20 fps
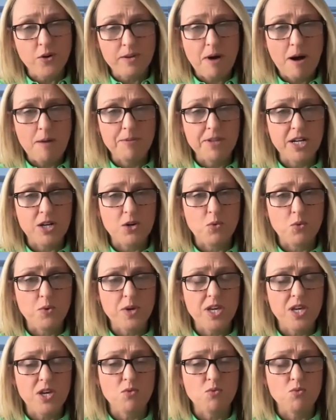public,
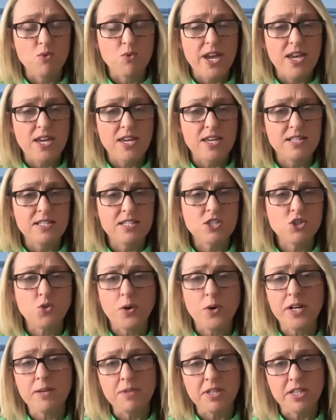we raised
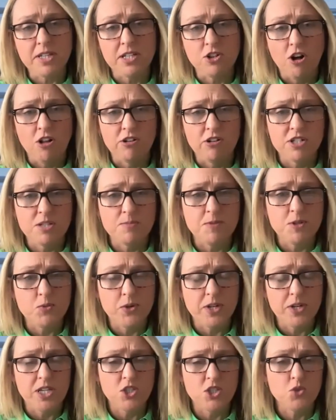$20 million
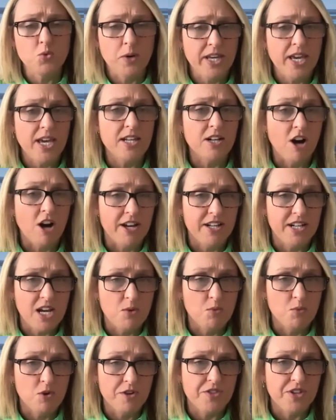between 28 high net
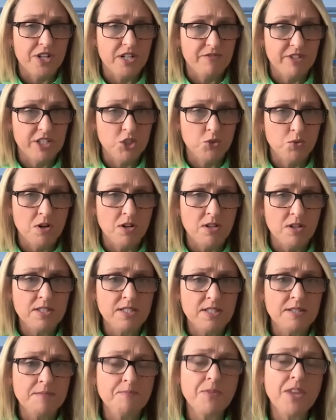worth
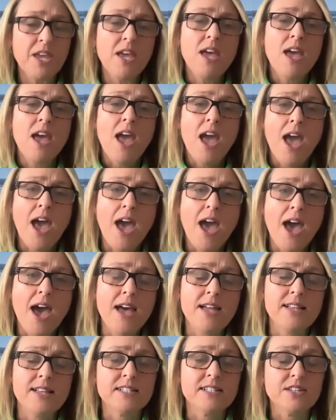individuals.
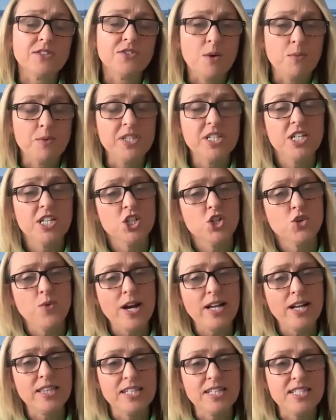And then we did a
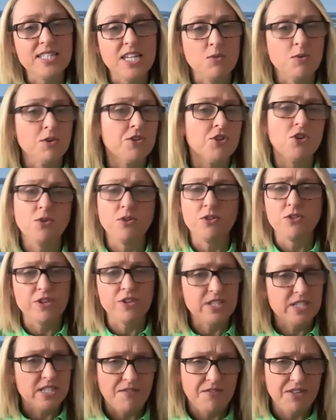direct listing with
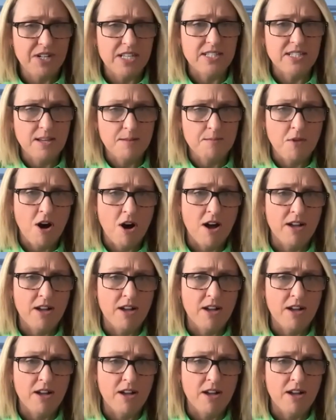270 some